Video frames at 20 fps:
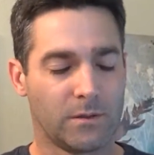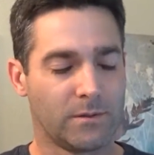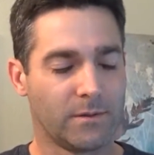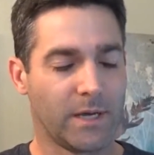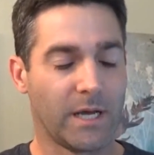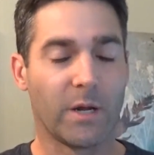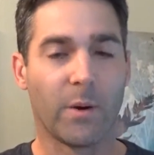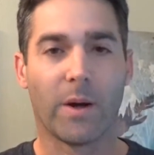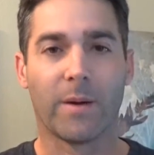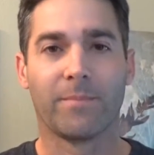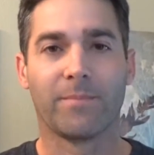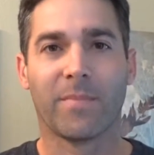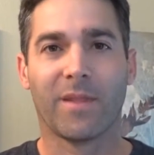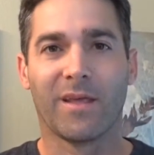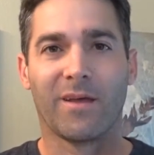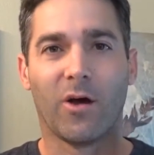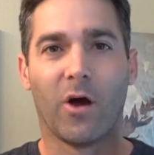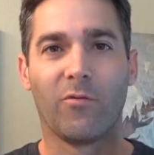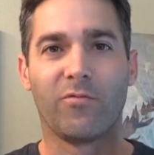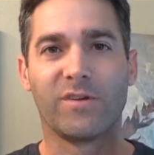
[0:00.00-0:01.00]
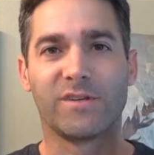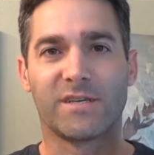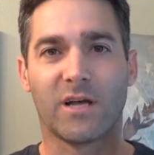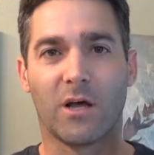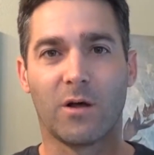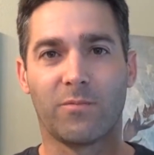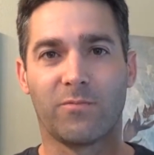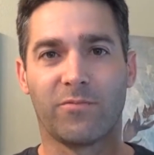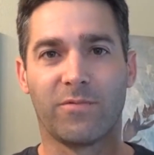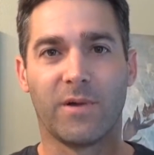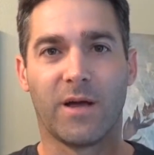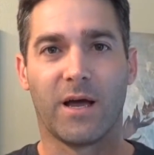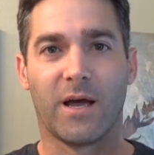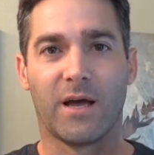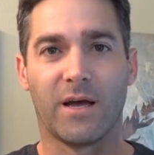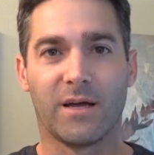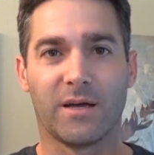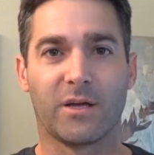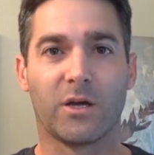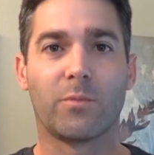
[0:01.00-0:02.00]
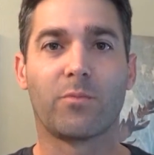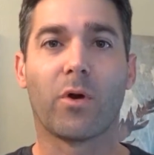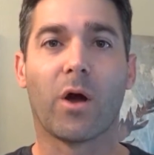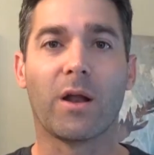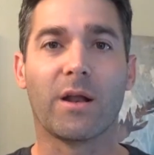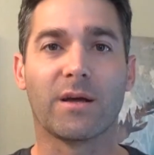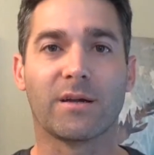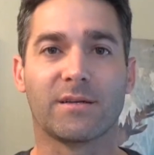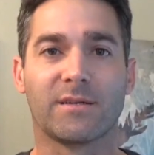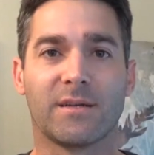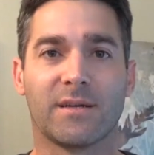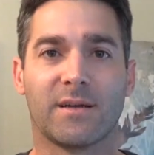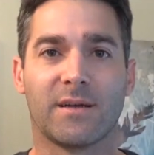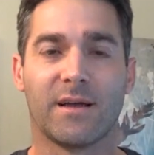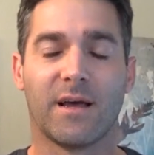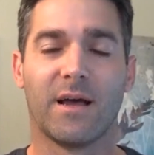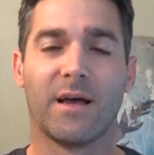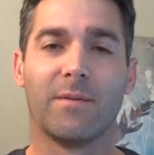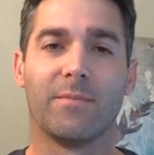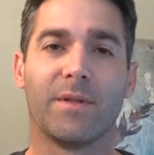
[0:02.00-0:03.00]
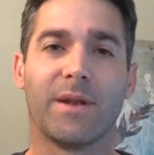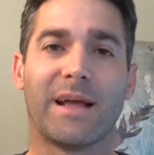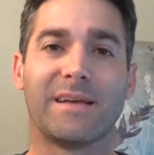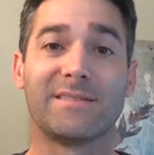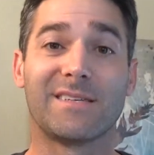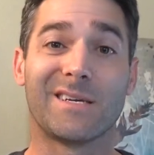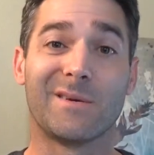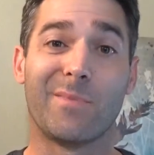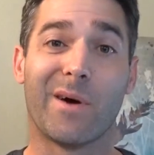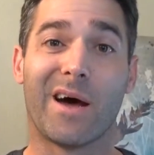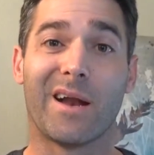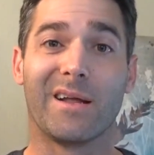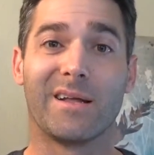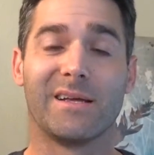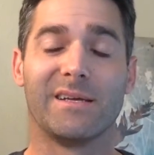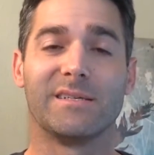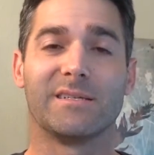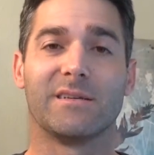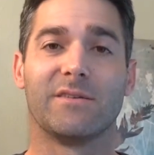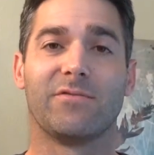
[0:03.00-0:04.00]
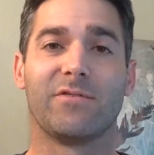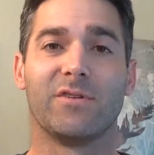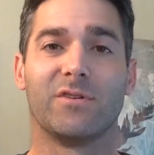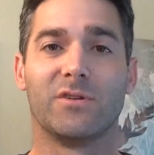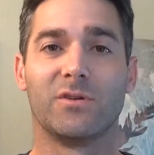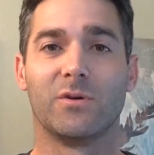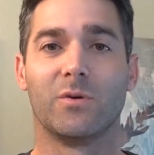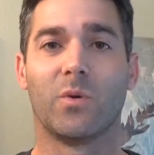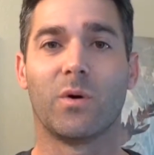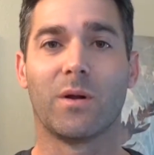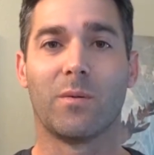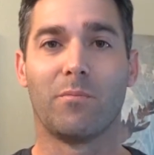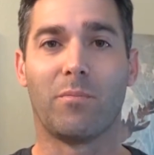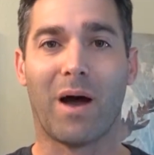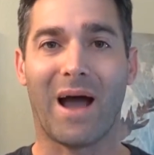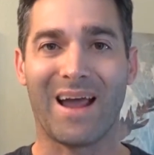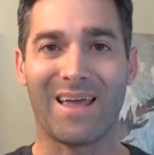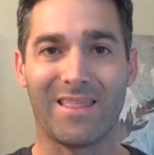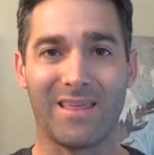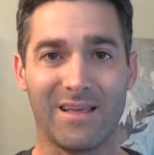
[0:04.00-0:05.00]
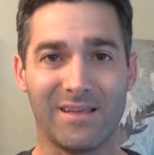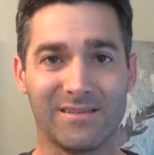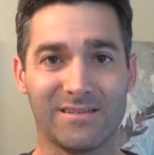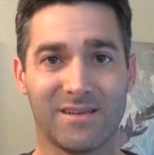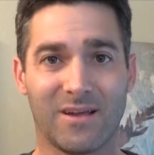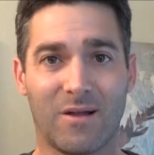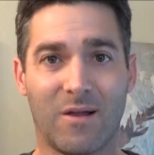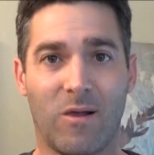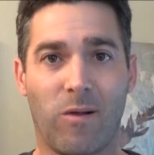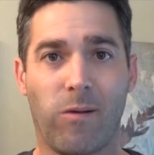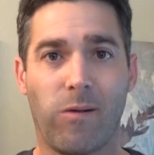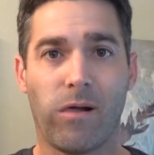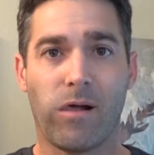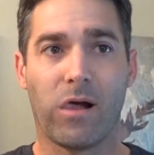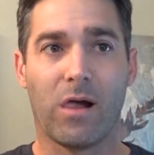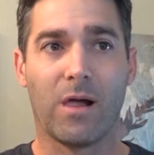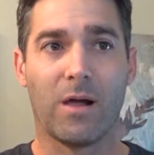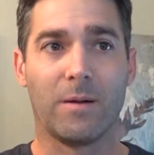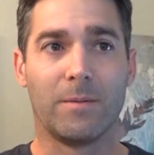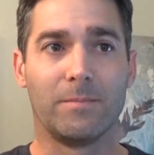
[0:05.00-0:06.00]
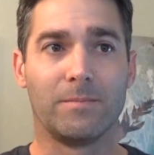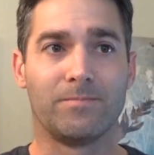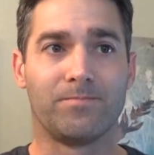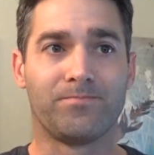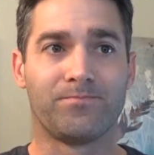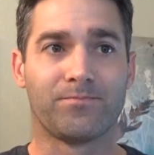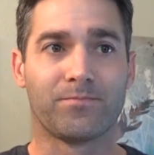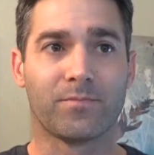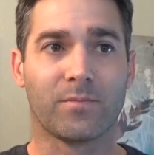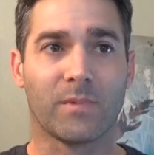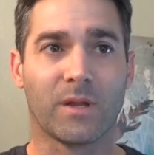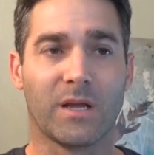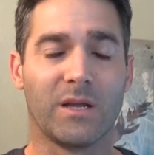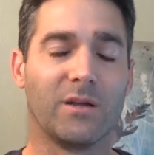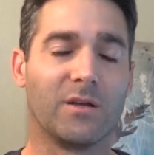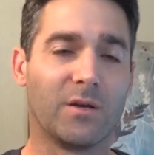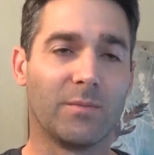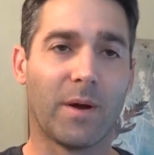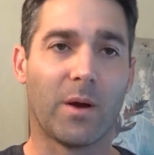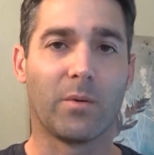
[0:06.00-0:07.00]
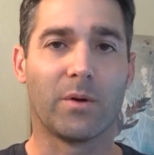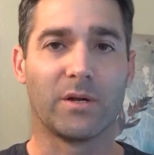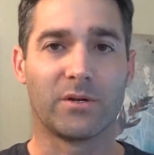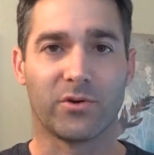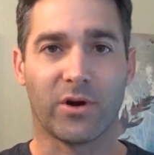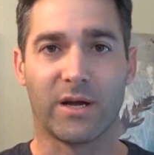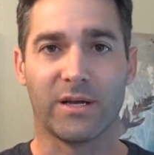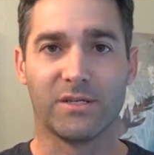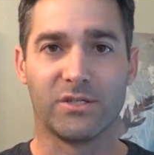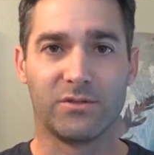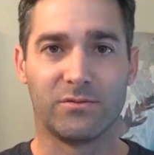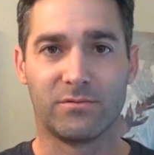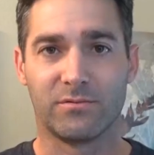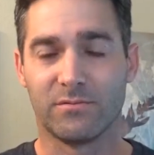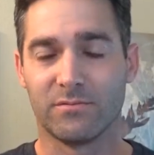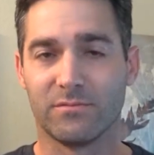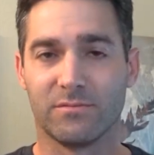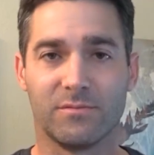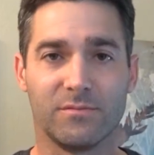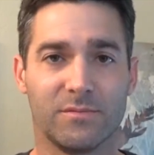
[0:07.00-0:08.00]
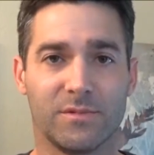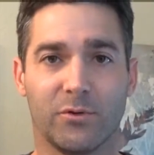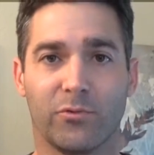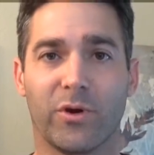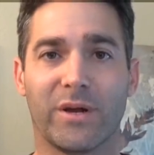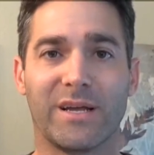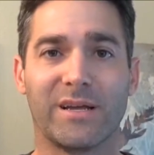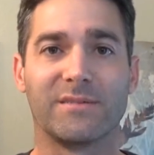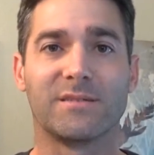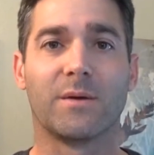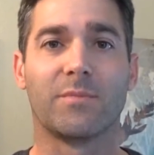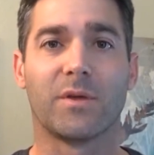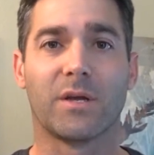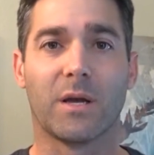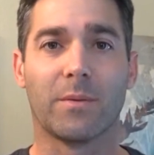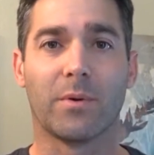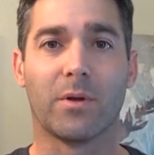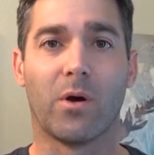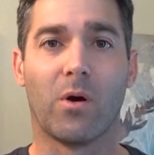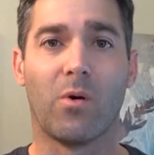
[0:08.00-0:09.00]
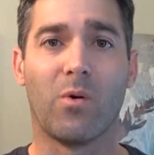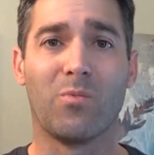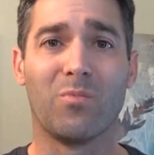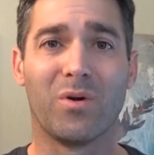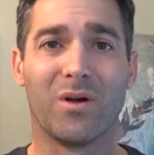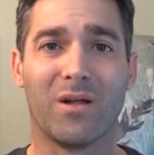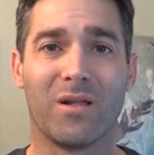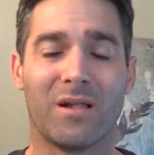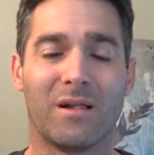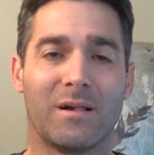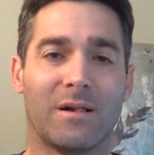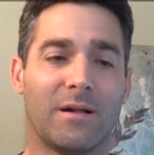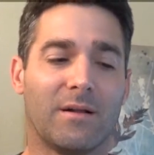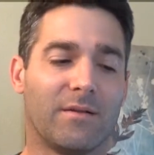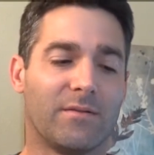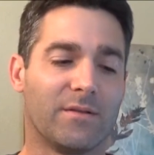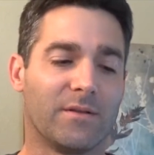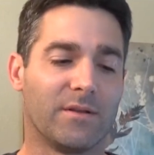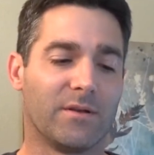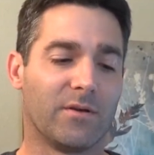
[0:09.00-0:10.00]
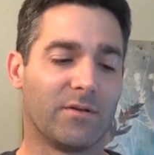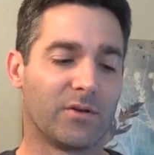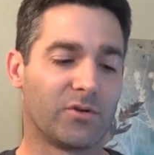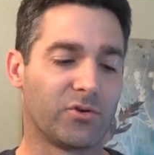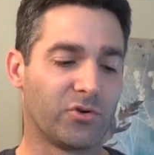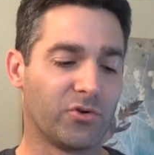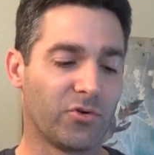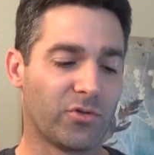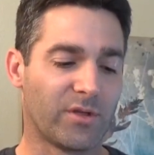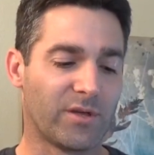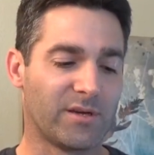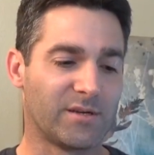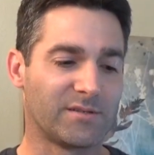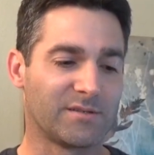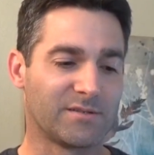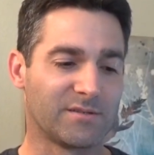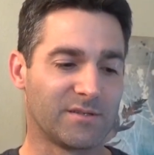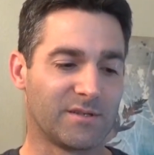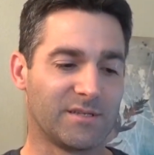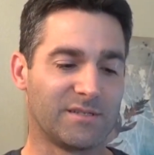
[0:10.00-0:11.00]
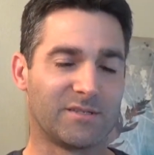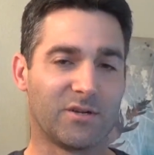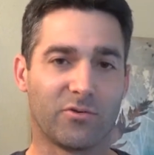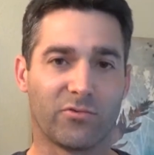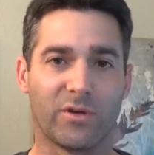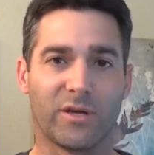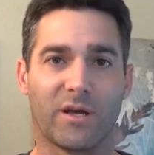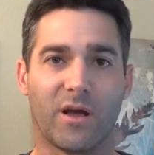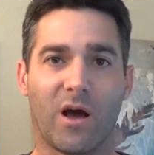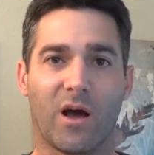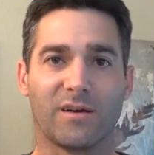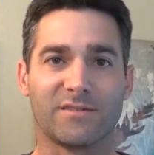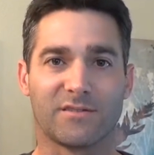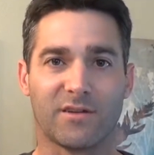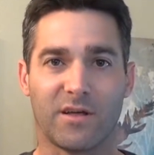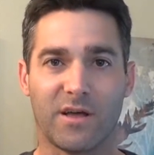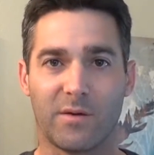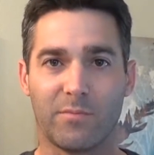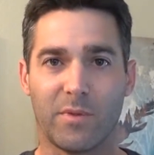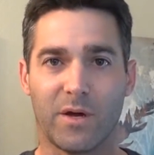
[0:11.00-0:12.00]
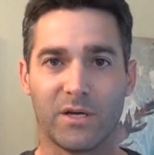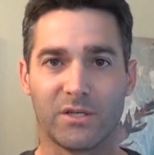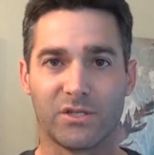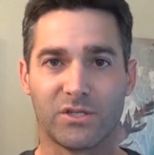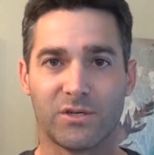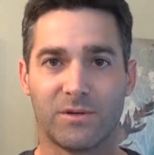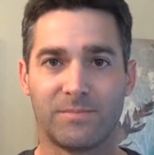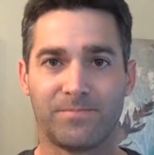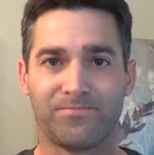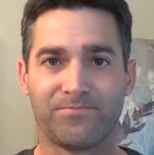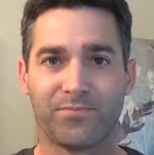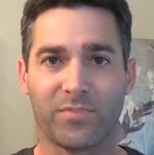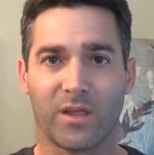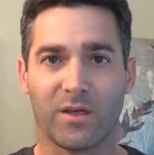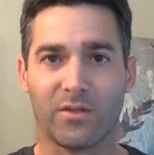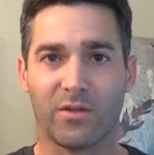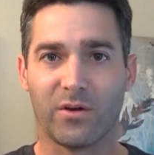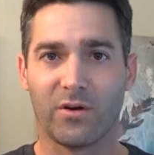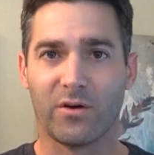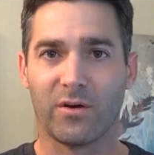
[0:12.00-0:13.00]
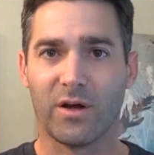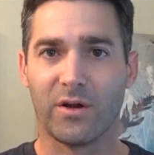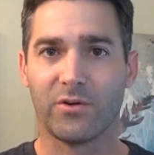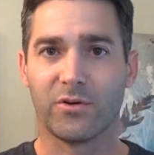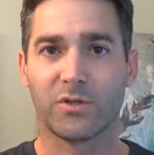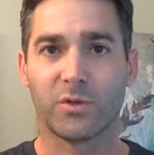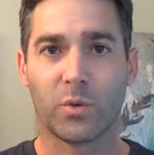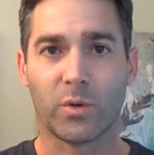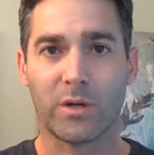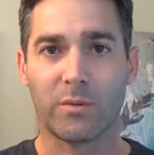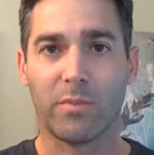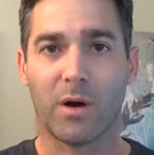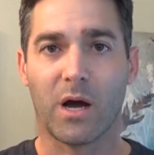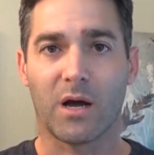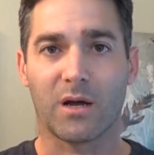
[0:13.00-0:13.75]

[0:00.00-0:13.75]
Anyway, hope this helped. Good product. The nice thing about it is if you do want to buy these, you might want to try rigging something up at home, but the truth is these don't really cost all that much. They're under $20.